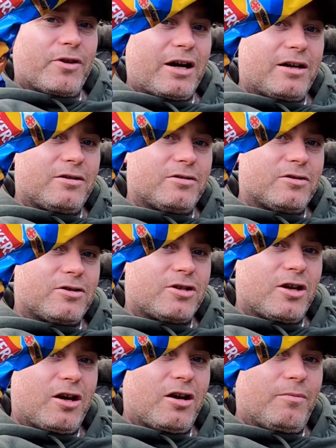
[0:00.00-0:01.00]
with that,
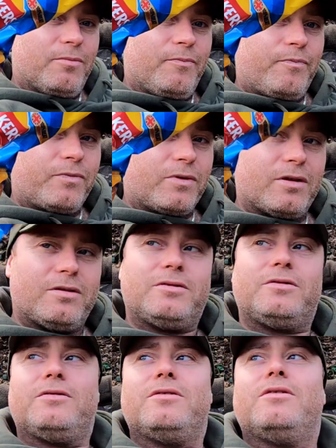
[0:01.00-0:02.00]
some
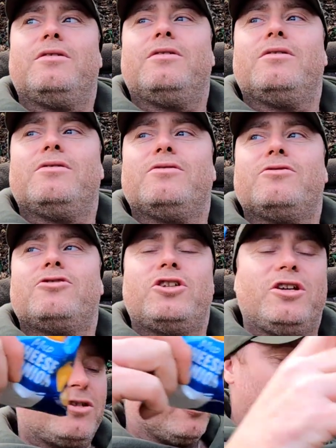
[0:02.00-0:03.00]

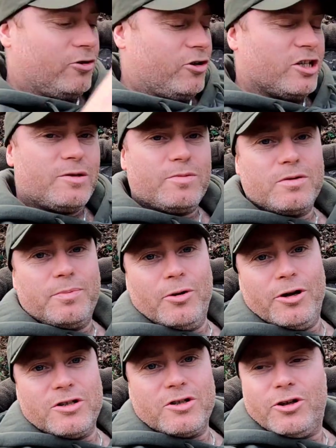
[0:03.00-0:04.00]
cheese and onion crisps to
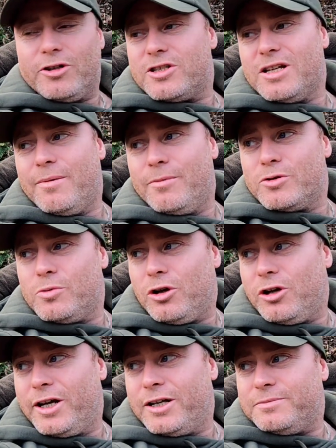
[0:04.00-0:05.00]
put inside the sandwich
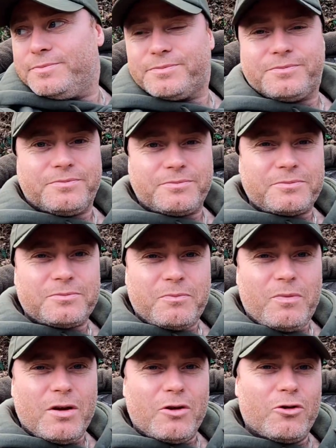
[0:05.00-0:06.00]
while I eat it.
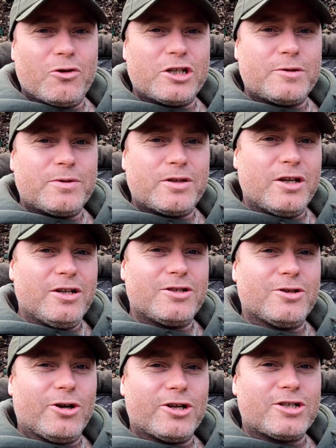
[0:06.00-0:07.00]
Crisps
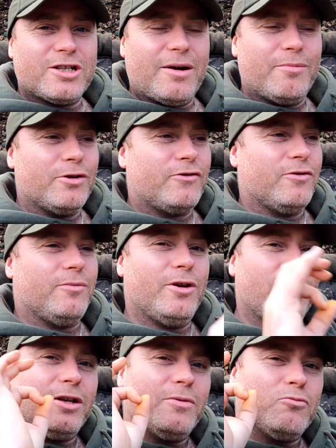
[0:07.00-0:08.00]
inside a sandwich for
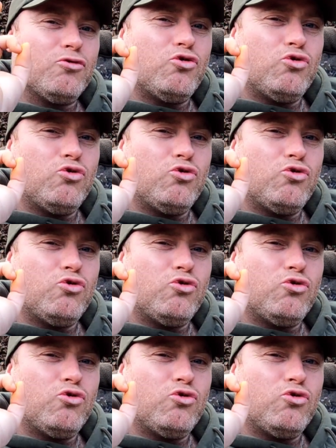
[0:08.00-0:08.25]
me,